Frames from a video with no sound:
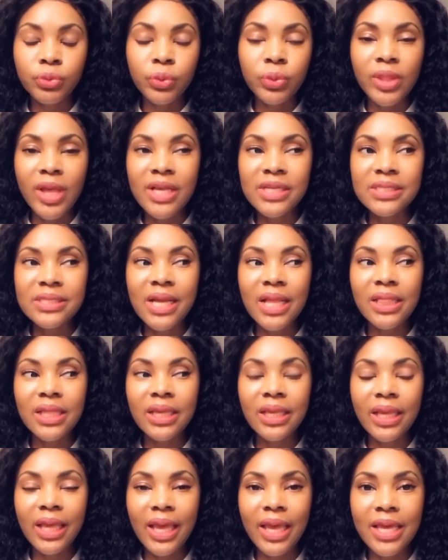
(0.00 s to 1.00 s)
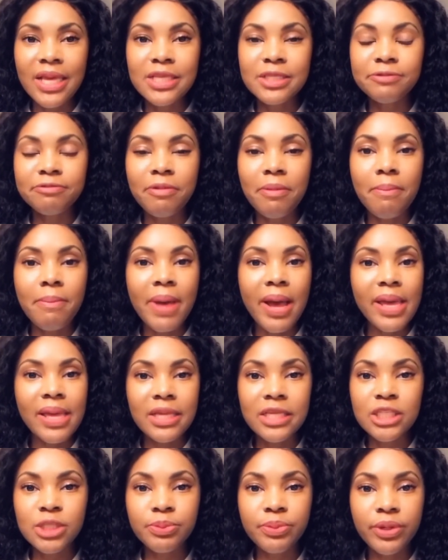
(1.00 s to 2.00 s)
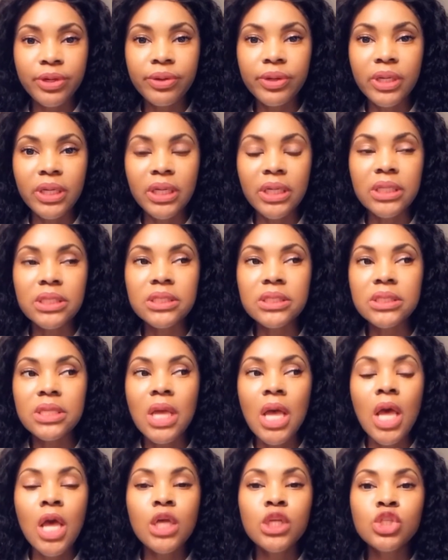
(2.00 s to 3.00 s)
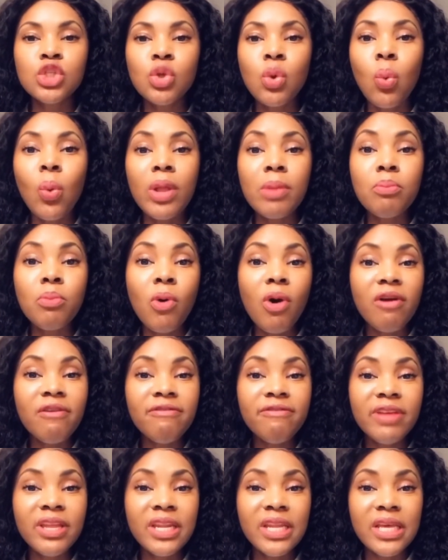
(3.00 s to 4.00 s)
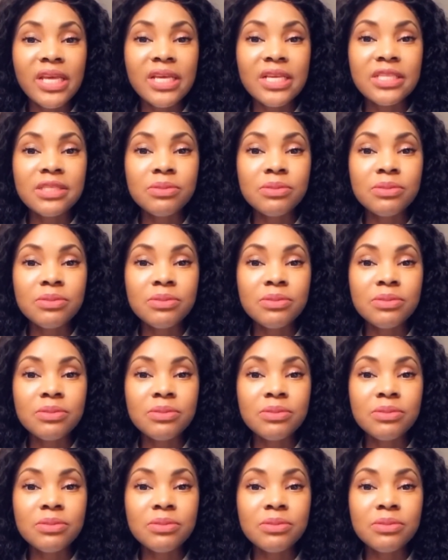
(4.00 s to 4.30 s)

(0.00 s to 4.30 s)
That's not the case from my experience. So what morphine is